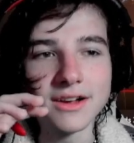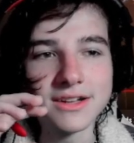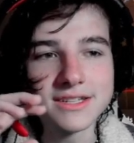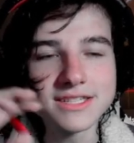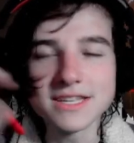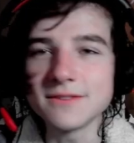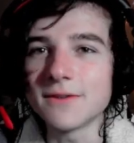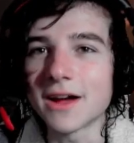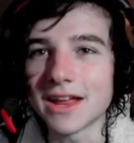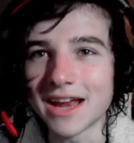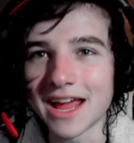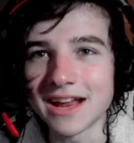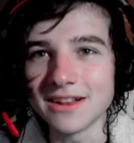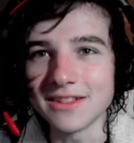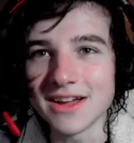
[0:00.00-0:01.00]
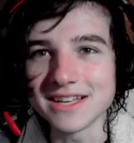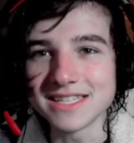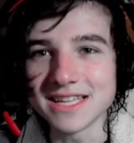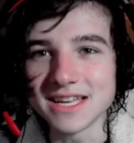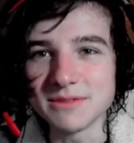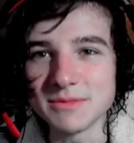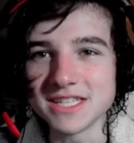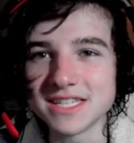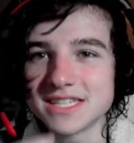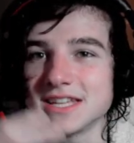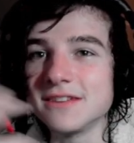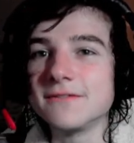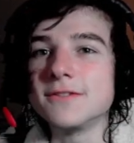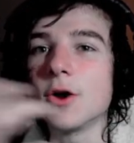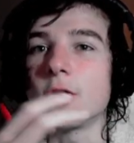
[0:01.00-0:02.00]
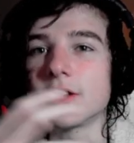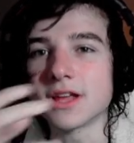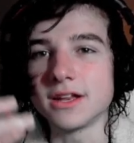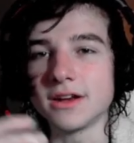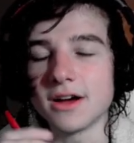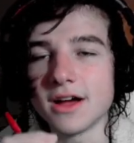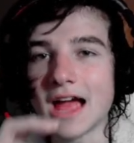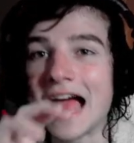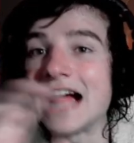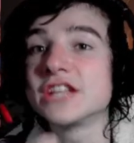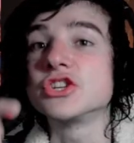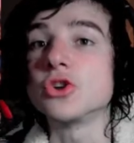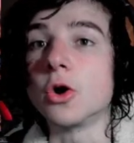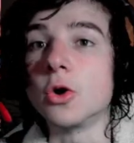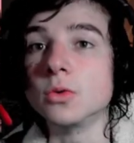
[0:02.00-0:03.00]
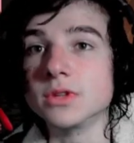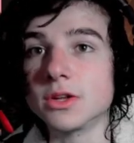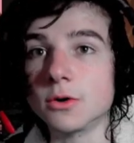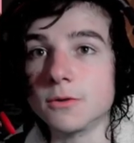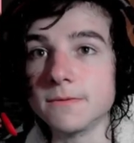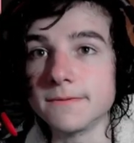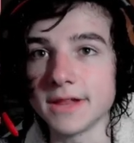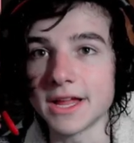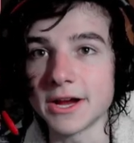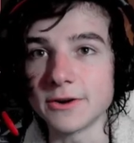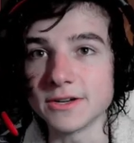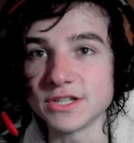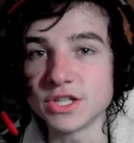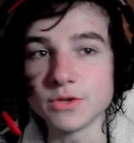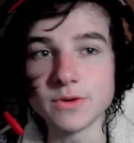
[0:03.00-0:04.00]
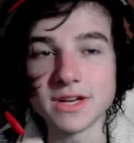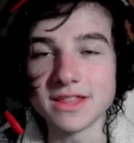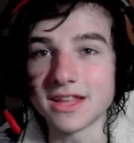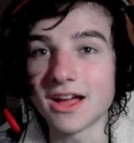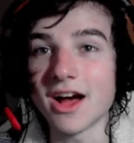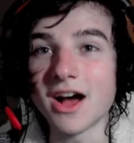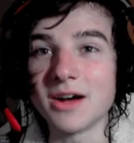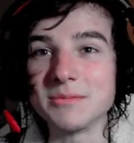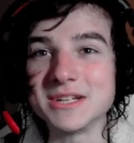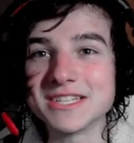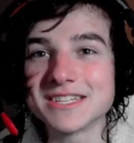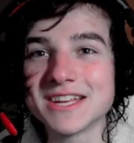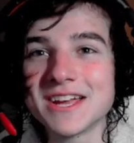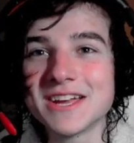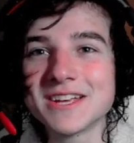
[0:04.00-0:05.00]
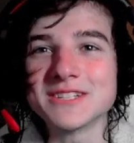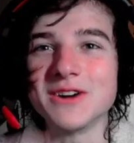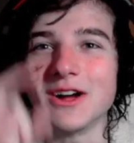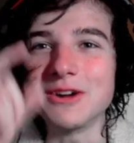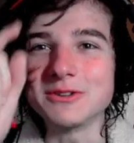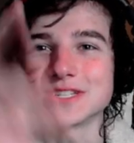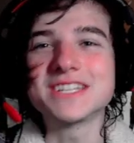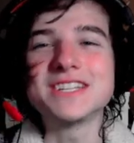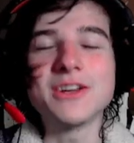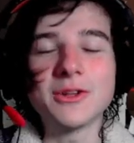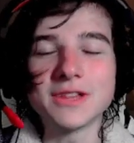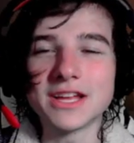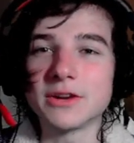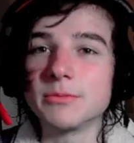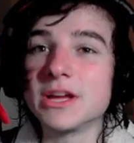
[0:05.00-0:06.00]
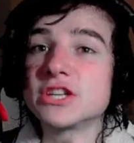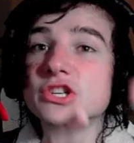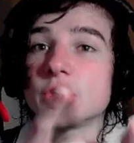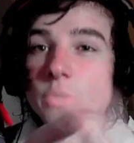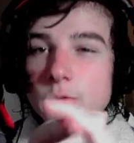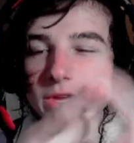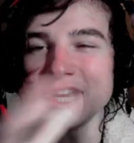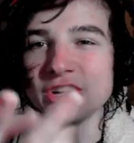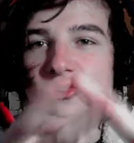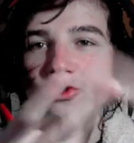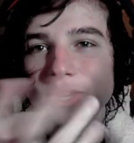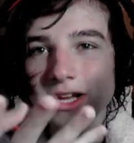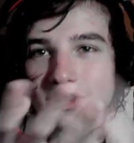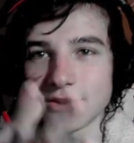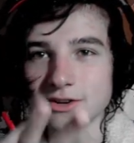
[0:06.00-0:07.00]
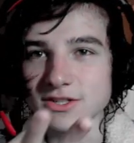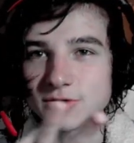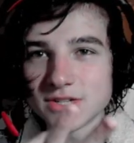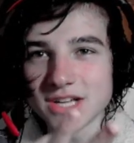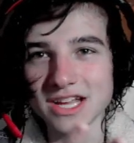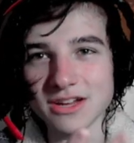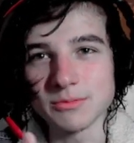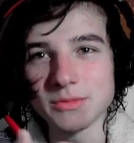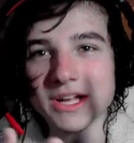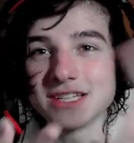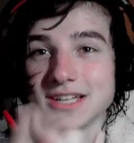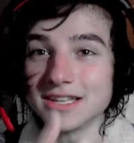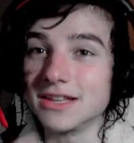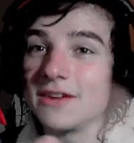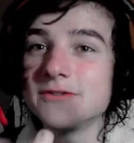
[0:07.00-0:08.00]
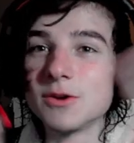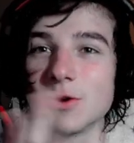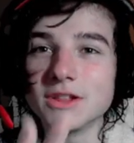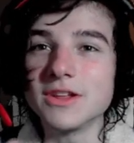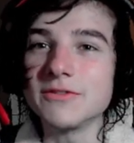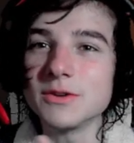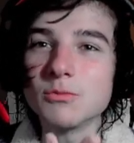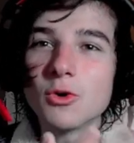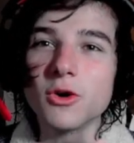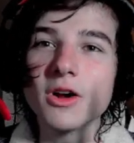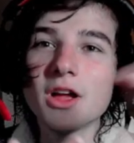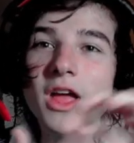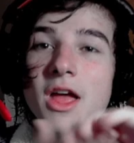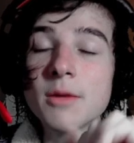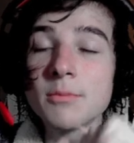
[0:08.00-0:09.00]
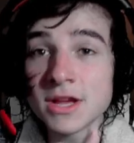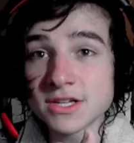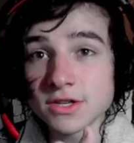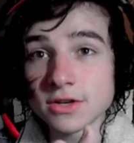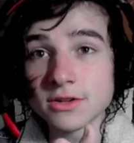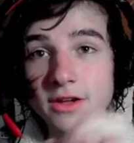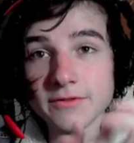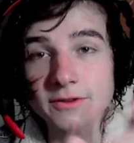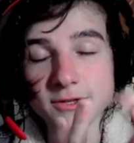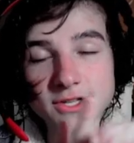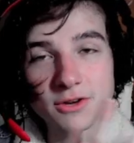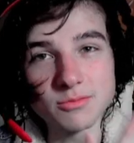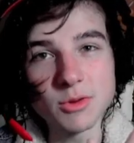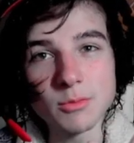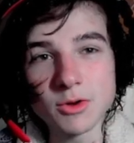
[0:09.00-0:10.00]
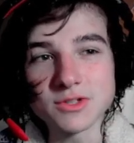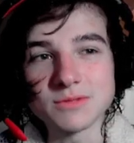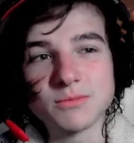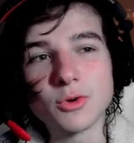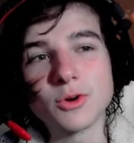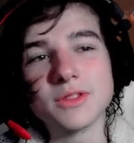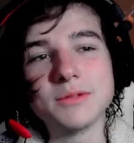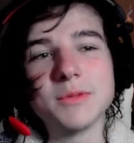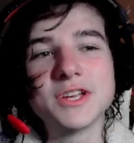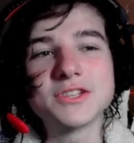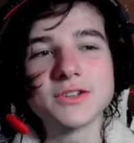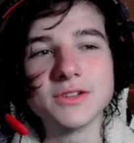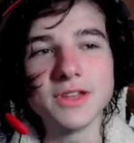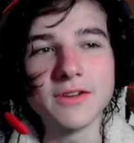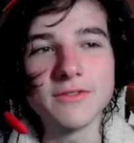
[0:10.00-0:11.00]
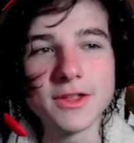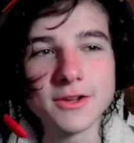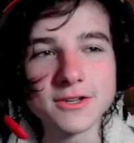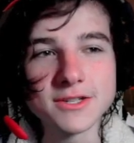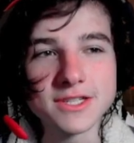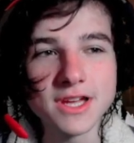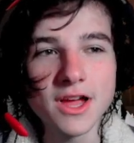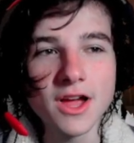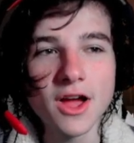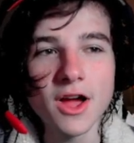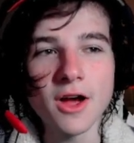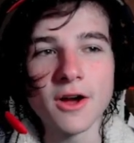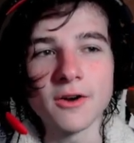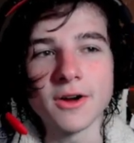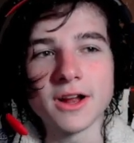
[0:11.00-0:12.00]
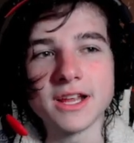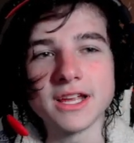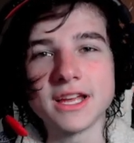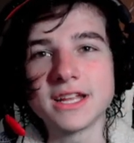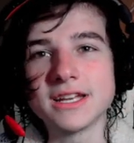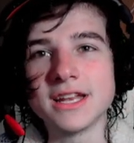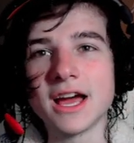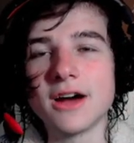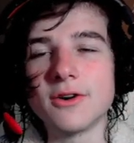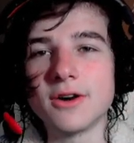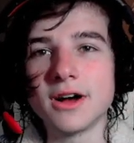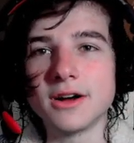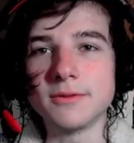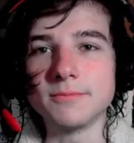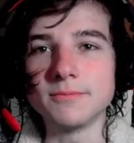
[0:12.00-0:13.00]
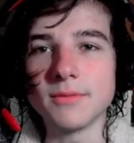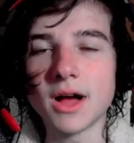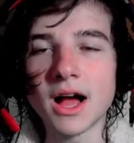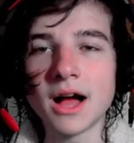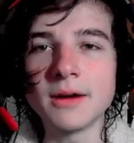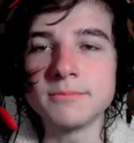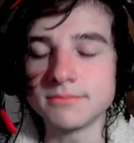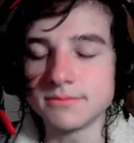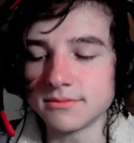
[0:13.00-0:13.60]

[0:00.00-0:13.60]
see if I can analyze them and see if y'all can add your own little flair into it in the comments. So I will see y'all later. Make sure you eat, drink, and also take your meds. I love you. I love you more. Make sure to love yourself, but most importantly, make sure to love others. Alrighty, now I'm